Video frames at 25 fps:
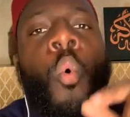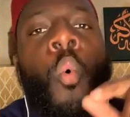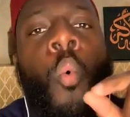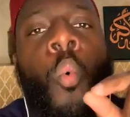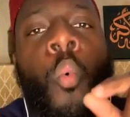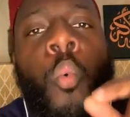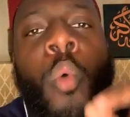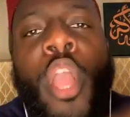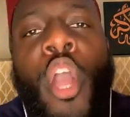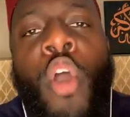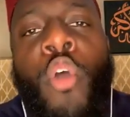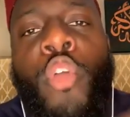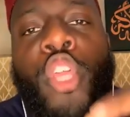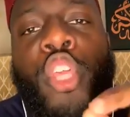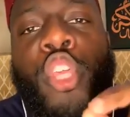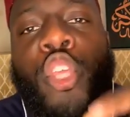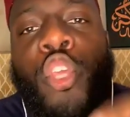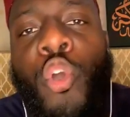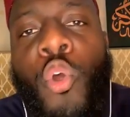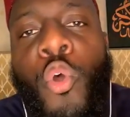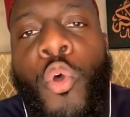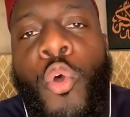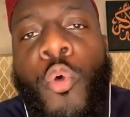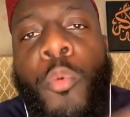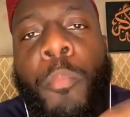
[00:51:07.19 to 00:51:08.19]
Will
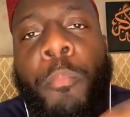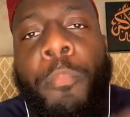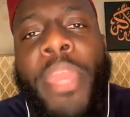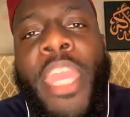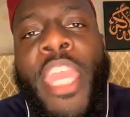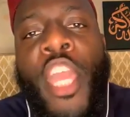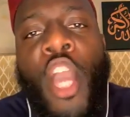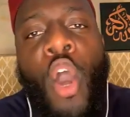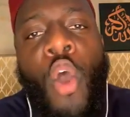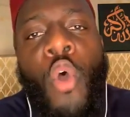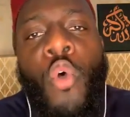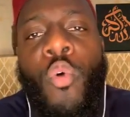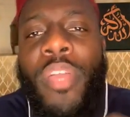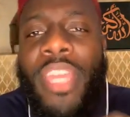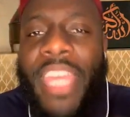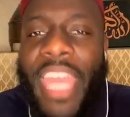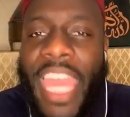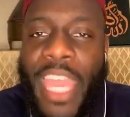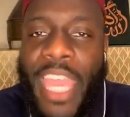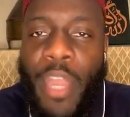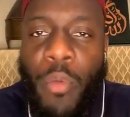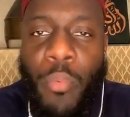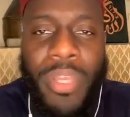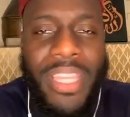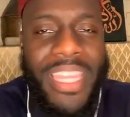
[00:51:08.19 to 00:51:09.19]
you be
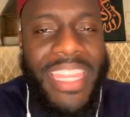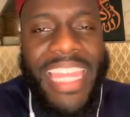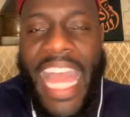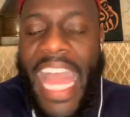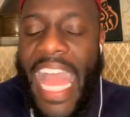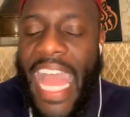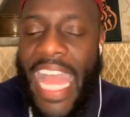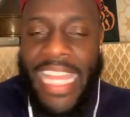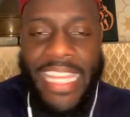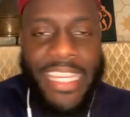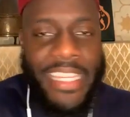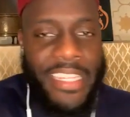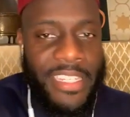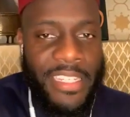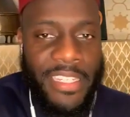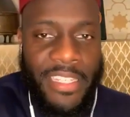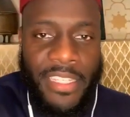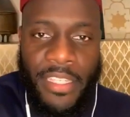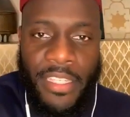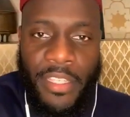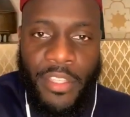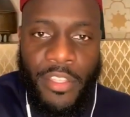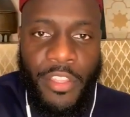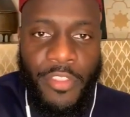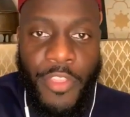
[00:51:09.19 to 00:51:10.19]
okay with that?
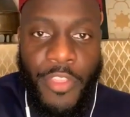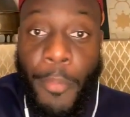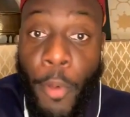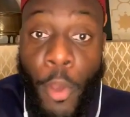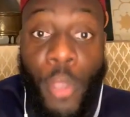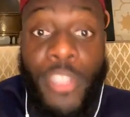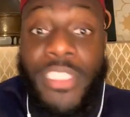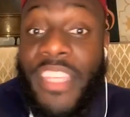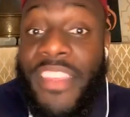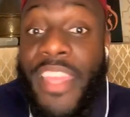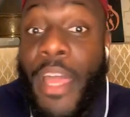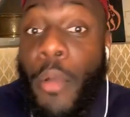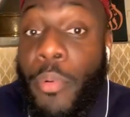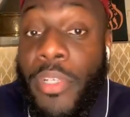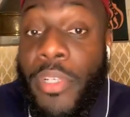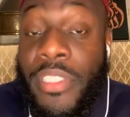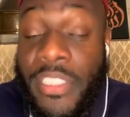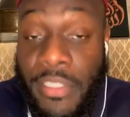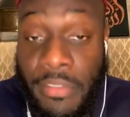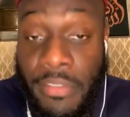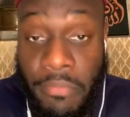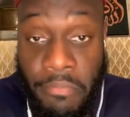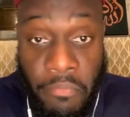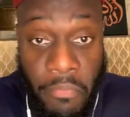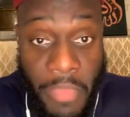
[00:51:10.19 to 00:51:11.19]
The person that
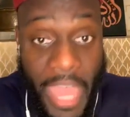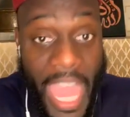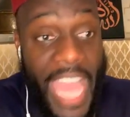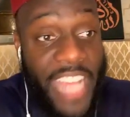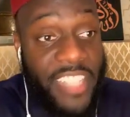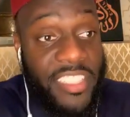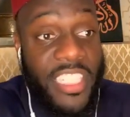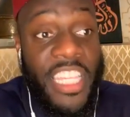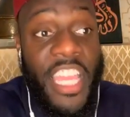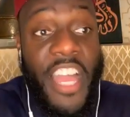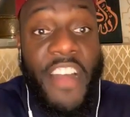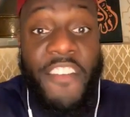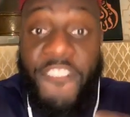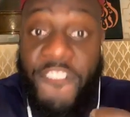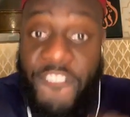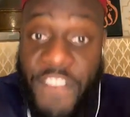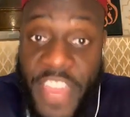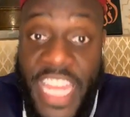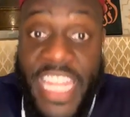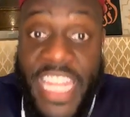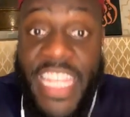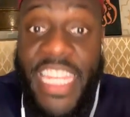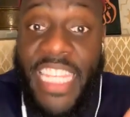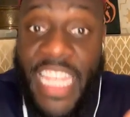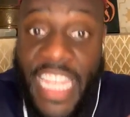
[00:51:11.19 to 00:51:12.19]
was actually
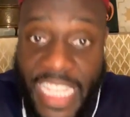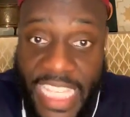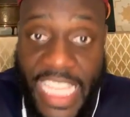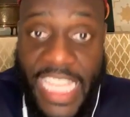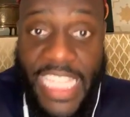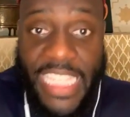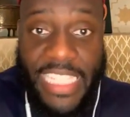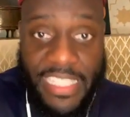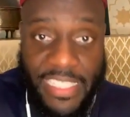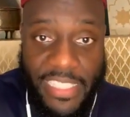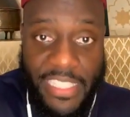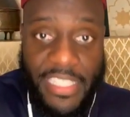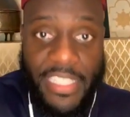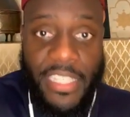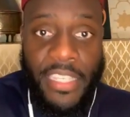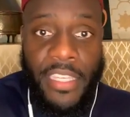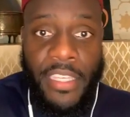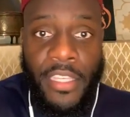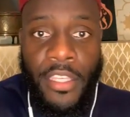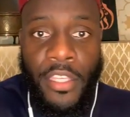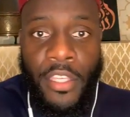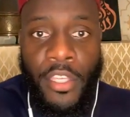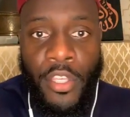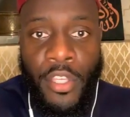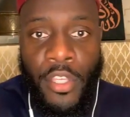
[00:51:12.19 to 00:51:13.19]
offended against,
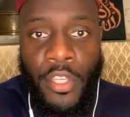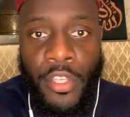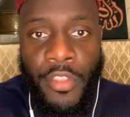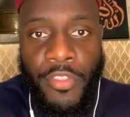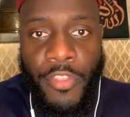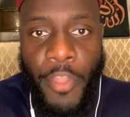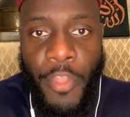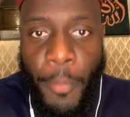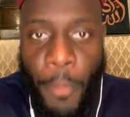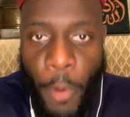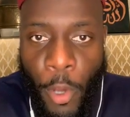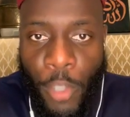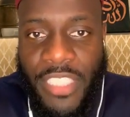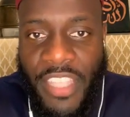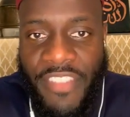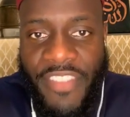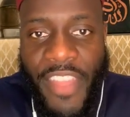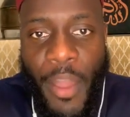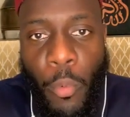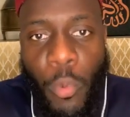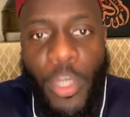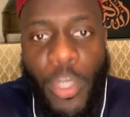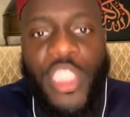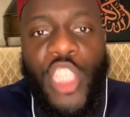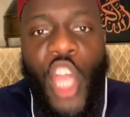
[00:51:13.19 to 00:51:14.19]
the person
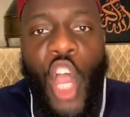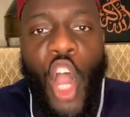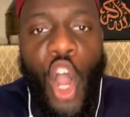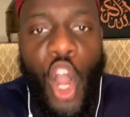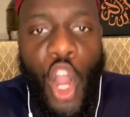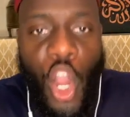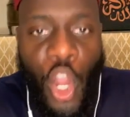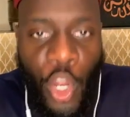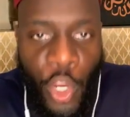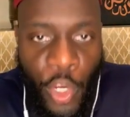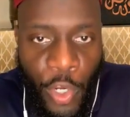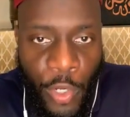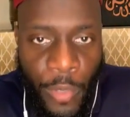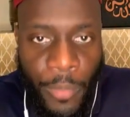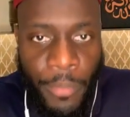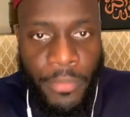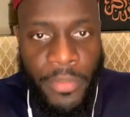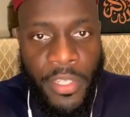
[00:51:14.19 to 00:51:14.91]
that was harmed.